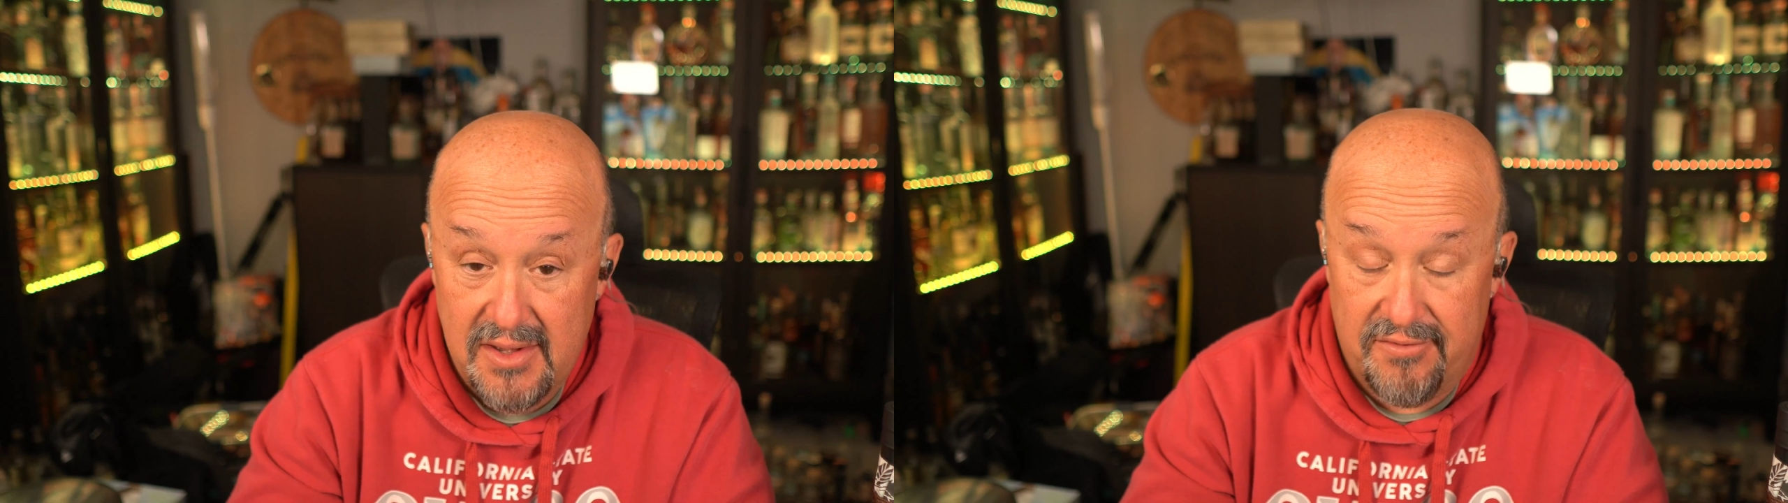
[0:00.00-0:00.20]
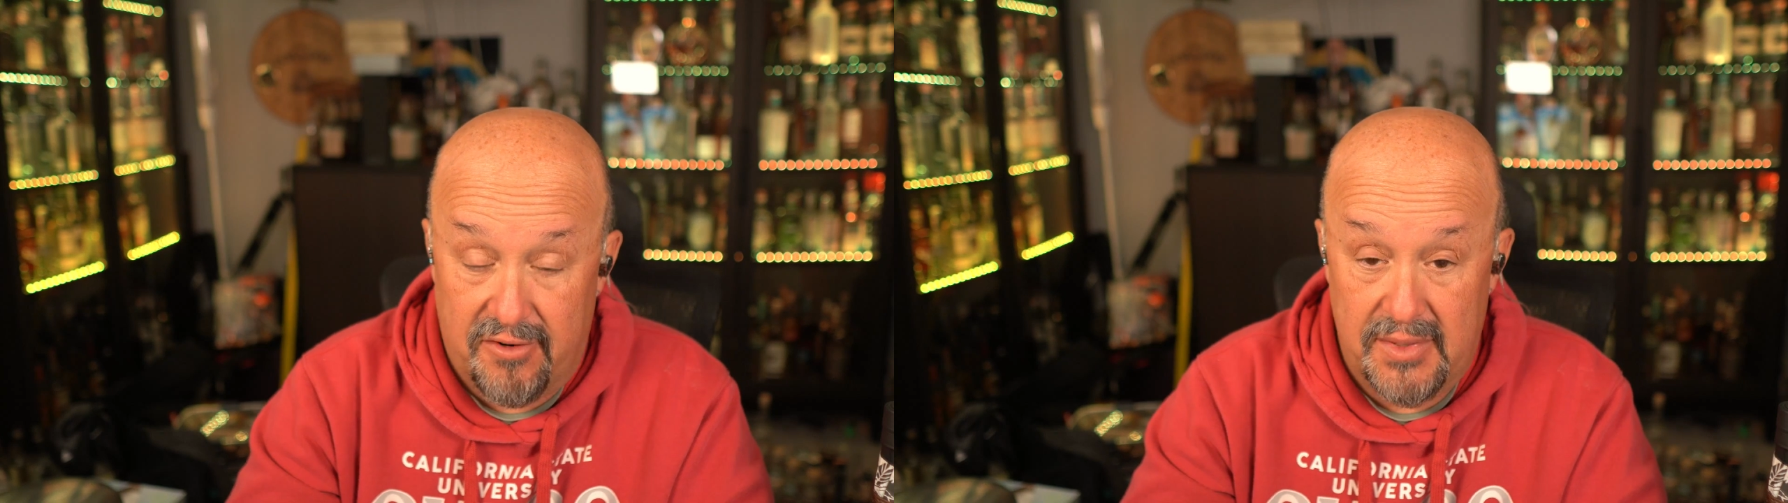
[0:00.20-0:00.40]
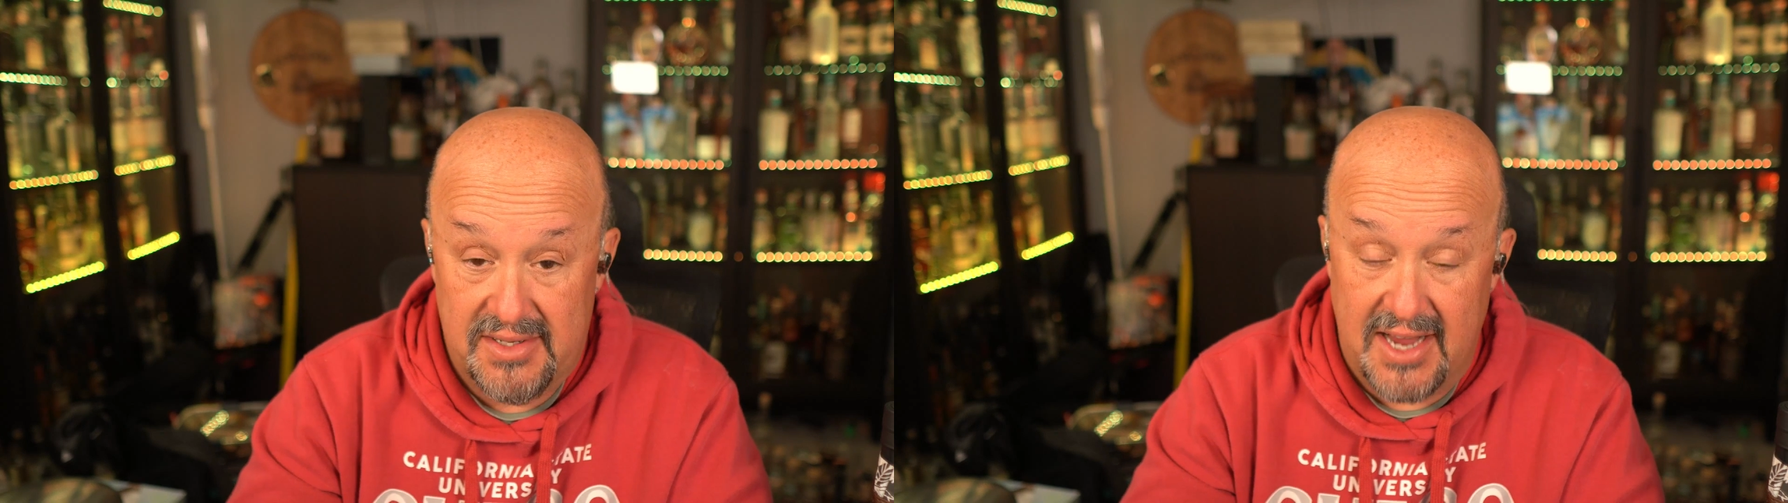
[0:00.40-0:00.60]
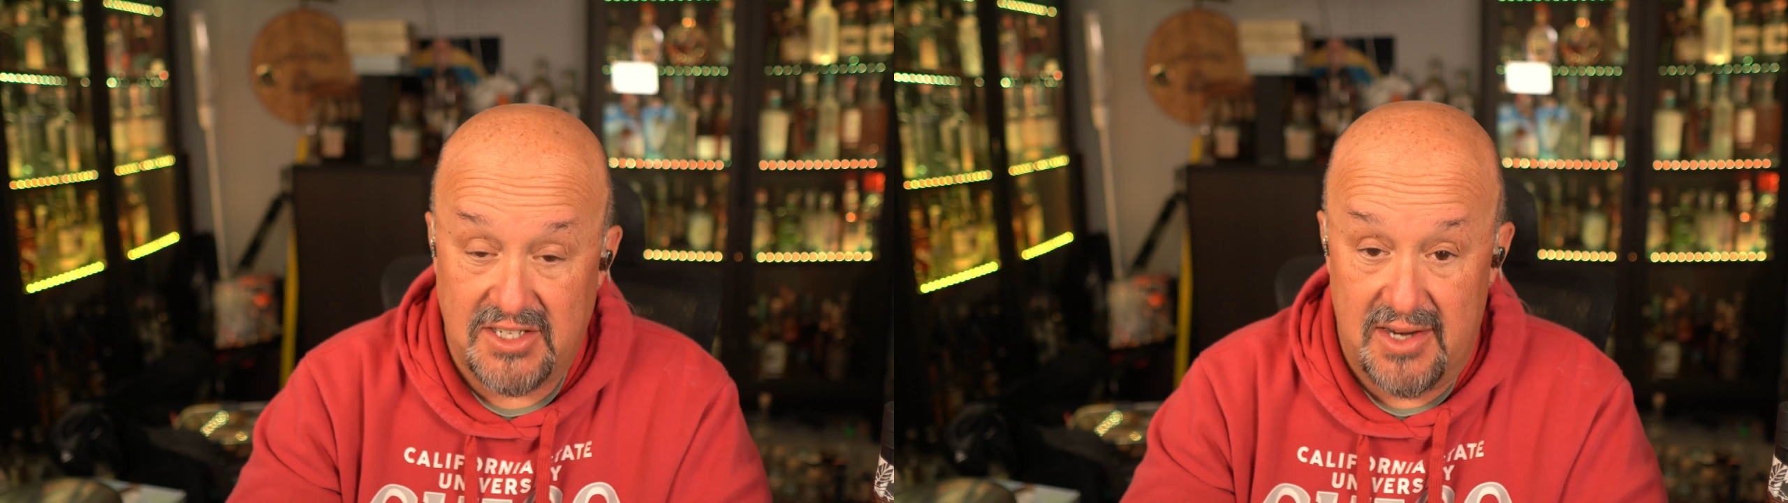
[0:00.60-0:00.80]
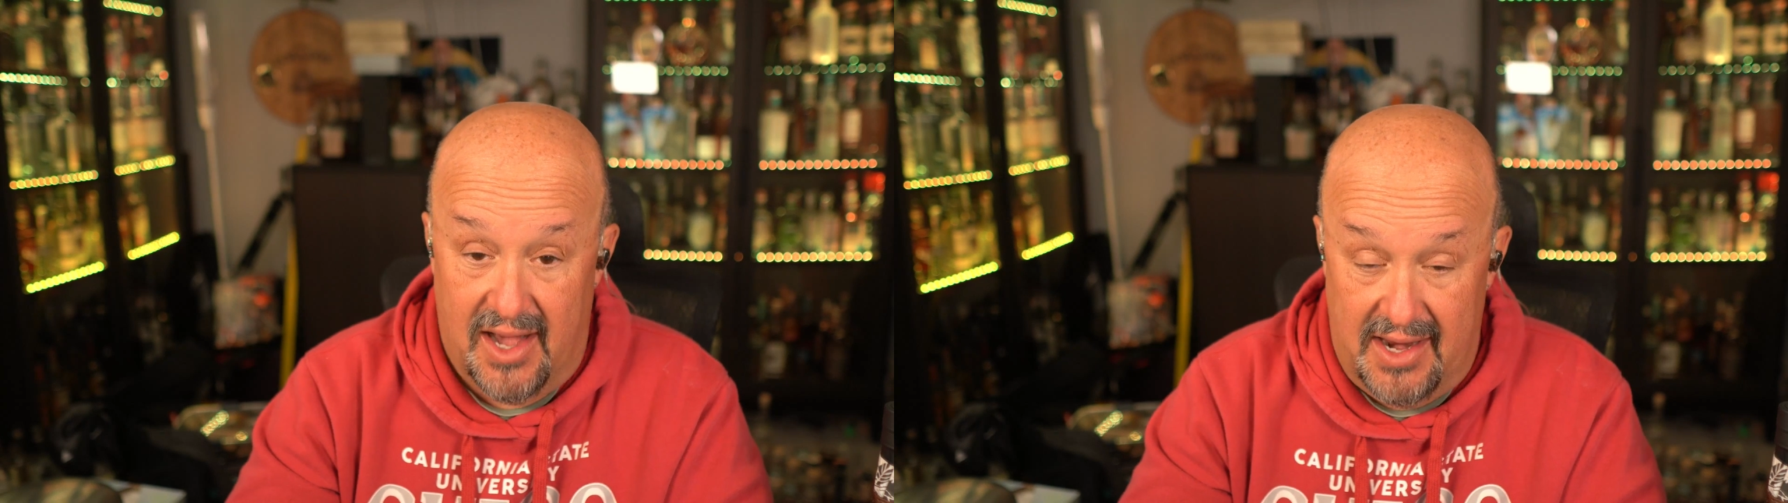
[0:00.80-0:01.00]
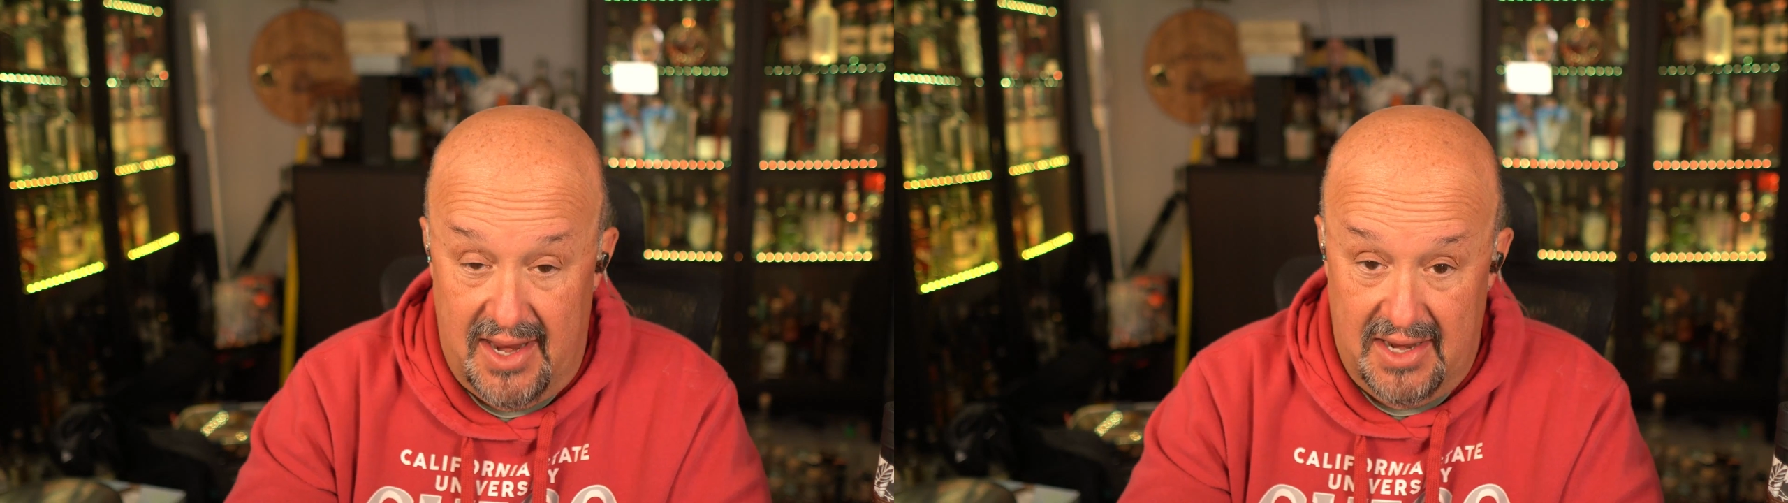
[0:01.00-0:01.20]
fermentation on it.